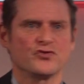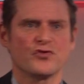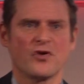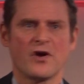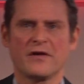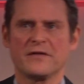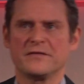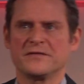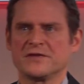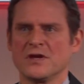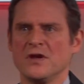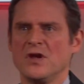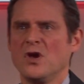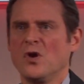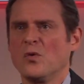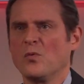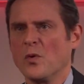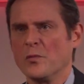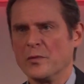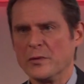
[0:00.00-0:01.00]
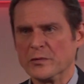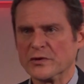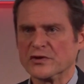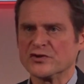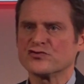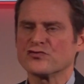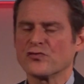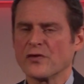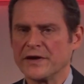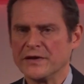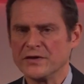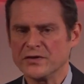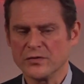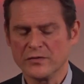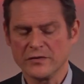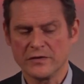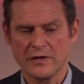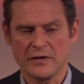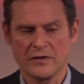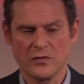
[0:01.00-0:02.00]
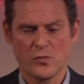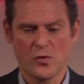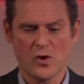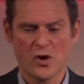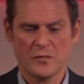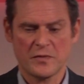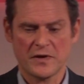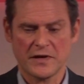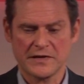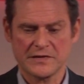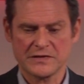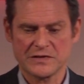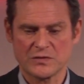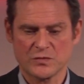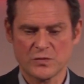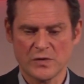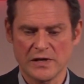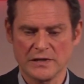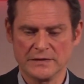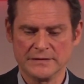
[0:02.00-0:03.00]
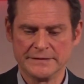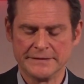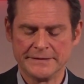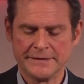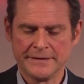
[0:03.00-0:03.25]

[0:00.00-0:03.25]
drives what we want to try and do in the workplace as well.